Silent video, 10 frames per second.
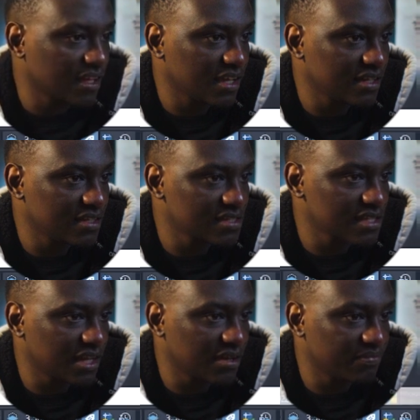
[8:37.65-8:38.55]
again the
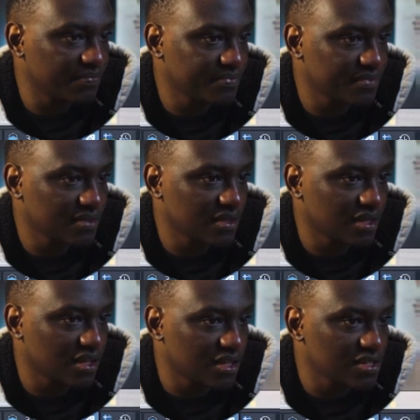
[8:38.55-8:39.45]
same
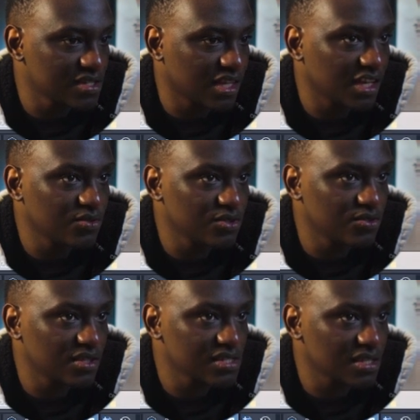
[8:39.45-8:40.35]
so again we
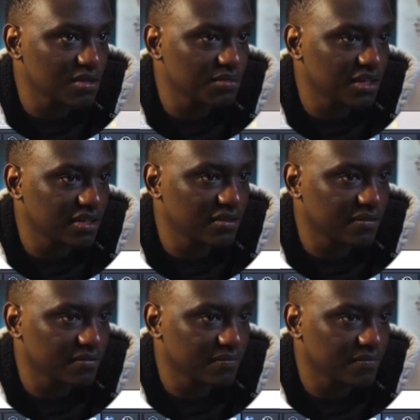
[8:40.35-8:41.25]
do the same
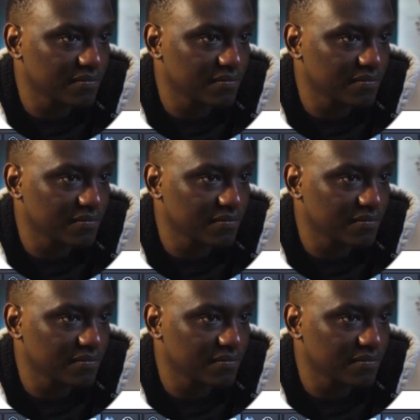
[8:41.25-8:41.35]
here